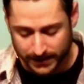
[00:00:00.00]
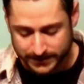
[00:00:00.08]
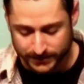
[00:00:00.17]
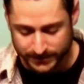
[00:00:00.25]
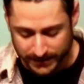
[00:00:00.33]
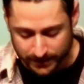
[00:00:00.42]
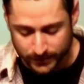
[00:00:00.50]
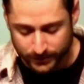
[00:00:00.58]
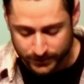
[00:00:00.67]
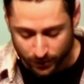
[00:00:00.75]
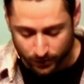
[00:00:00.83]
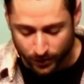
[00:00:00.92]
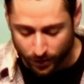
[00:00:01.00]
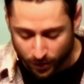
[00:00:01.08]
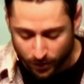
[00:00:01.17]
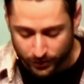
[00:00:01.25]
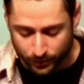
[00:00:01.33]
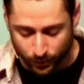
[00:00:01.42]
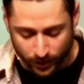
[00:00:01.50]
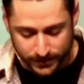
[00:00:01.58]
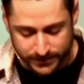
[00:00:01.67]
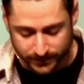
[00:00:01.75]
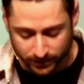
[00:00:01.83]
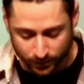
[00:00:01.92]
So Samuel told all the
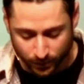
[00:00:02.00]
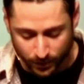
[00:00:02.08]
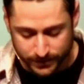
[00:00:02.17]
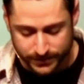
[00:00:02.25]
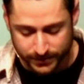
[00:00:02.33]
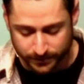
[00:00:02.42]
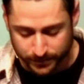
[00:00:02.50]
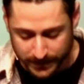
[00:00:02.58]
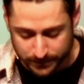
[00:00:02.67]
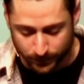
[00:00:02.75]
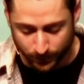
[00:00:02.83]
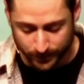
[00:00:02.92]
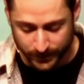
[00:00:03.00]
words of the Lord to the people